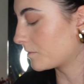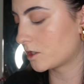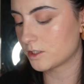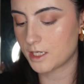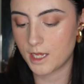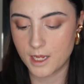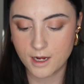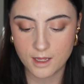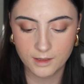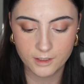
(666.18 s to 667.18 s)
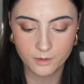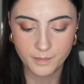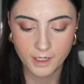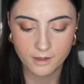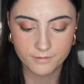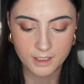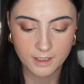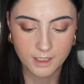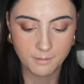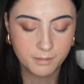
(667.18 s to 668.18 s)
I'm gonna take a little bit of
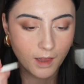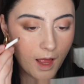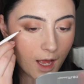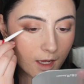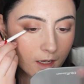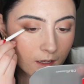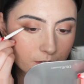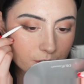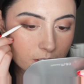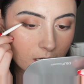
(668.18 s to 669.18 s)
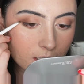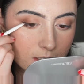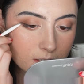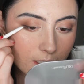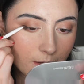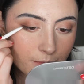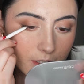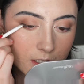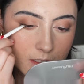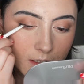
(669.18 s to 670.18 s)
the black and just kind of stamp
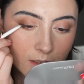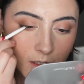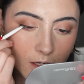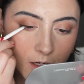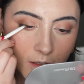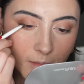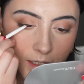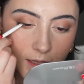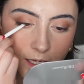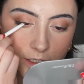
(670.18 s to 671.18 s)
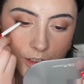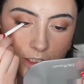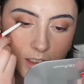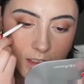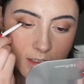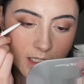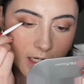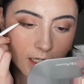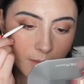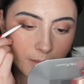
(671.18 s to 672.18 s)
this along my lashes,
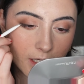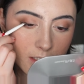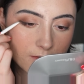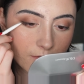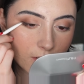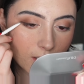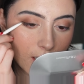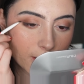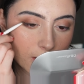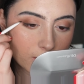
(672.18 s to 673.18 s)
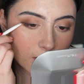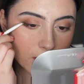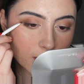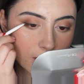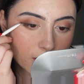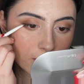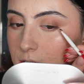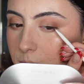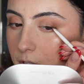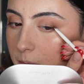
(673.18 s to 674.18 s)
setting a base for the liner we're gonna do.
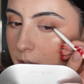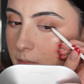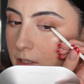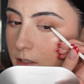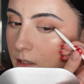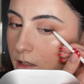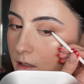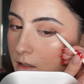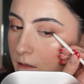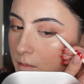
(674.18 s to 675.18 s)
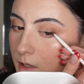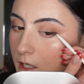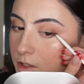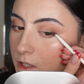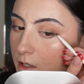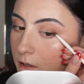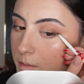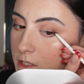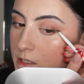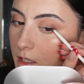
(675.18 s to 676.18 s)
a pretty pigmented black shadow, I
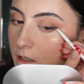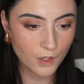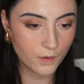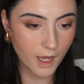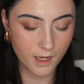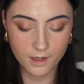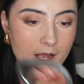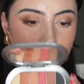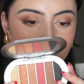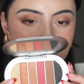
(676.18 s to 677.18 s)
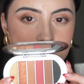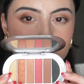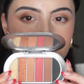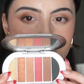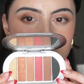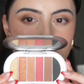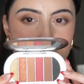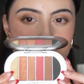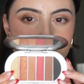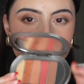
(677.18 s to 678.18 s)
must say. Okay, I wanna dip into the
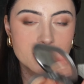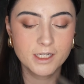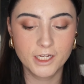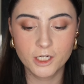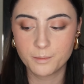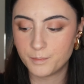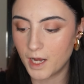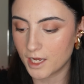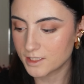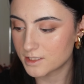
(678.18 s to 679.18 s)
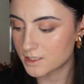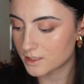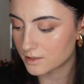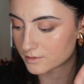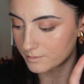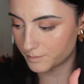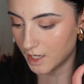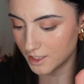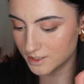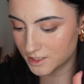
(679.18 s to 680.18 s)
shimmers in here, but,
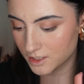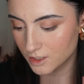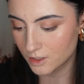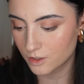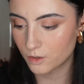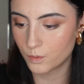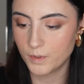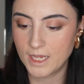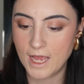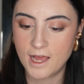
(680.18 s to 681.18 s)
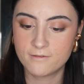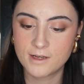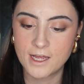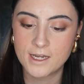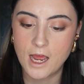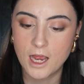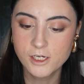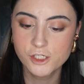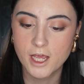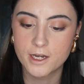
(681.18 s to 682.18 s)
but, we have an
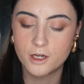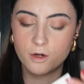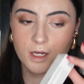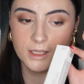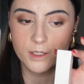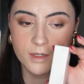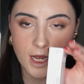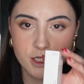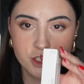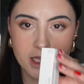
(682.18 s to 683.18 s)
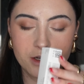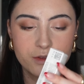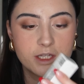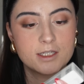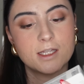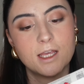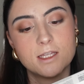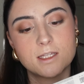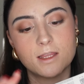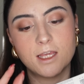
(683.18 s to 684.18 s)
eyeshadow, a liquid eyeshadow. This
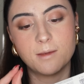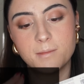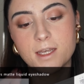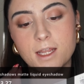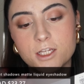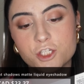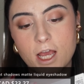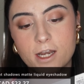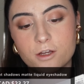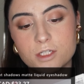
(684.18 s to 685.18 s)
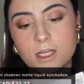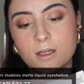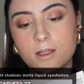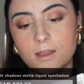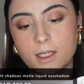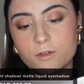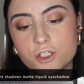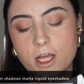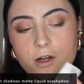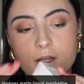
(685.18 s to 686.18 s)
is the Midnight Shadows liquid
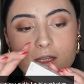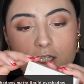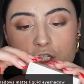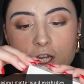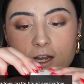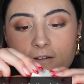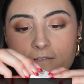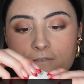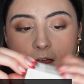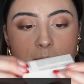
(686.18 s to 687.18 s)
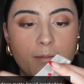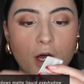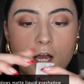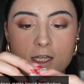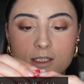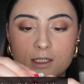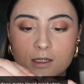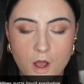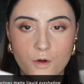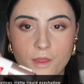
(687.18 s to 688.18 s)
shadow in the shade Fembot.
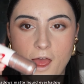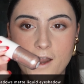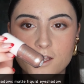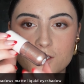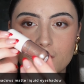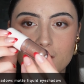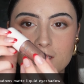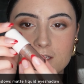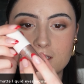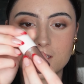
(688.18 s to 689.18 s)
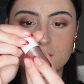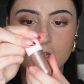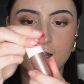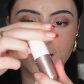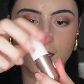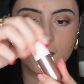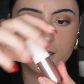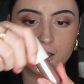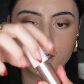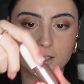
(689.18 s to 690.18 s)
Oh, that is stunning.
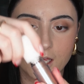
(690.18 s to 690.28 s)
Look at